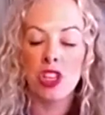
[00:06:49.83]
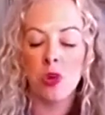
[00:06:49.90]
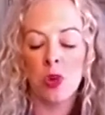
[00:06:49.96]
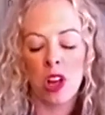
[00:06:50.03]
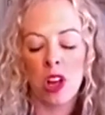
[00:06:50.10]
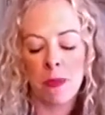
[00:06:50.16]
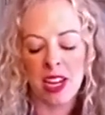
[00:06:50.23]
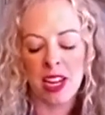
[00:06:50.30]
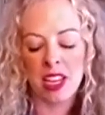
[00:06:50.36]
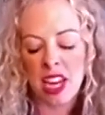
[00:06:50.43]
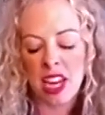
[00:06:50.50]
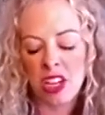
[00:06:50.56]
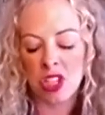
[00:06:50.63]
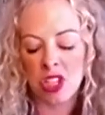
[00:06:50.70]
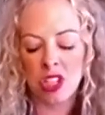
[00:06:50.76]
you were on
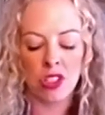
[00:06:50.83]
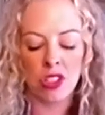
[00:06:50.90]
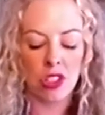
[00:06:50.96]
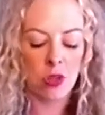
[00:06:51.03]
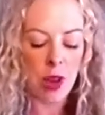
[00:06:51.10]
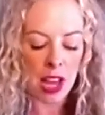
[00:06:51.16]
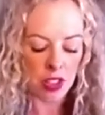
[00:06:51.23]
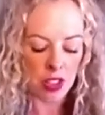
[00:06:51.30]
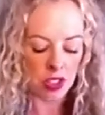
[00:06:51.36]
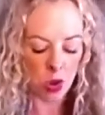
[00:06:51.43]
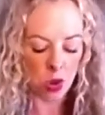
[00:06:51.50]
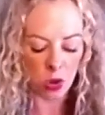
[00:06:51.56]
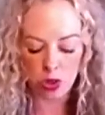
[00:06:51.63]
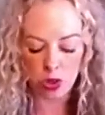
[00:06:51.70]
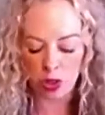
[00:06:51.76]
medications, you had this
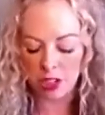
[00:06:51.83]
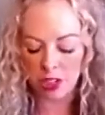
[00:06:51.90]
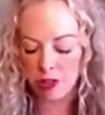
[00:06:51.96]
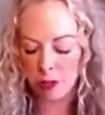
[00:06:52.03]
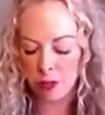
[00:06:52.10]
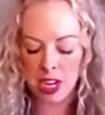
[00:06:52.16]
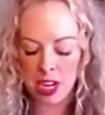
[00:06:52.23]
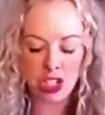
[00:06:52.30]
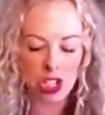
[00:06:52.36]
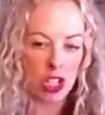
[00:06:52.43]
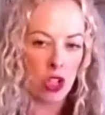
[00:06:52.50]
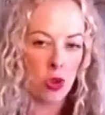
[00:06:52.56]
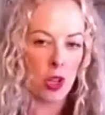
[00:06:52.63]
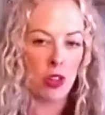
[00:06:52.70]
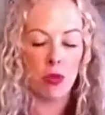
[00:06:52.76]
whole transformation
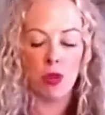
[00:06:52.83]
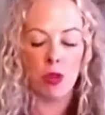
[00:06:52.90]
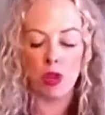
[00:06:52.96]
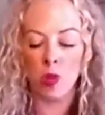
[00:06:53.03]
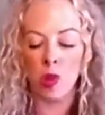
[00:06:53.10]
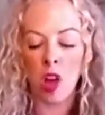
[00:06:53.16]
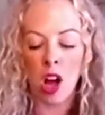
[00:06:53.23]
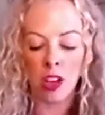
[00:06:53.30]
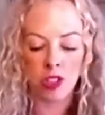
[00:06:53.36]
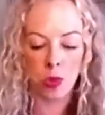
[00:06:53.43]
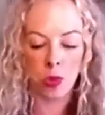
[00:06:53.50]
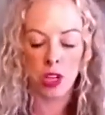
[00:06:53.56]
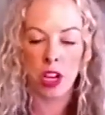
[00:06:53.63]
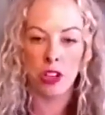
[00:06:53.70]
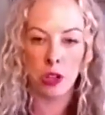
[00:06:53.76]
you went through, you lost
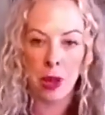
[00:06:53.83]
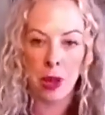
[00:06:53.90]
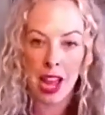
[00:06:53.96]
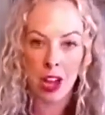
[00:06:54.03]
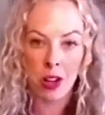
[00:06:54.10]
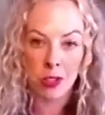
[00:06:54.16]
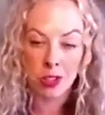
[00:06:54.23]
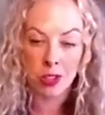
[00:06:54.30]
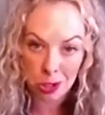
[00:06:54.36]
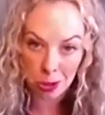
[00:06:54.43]
100 pounds,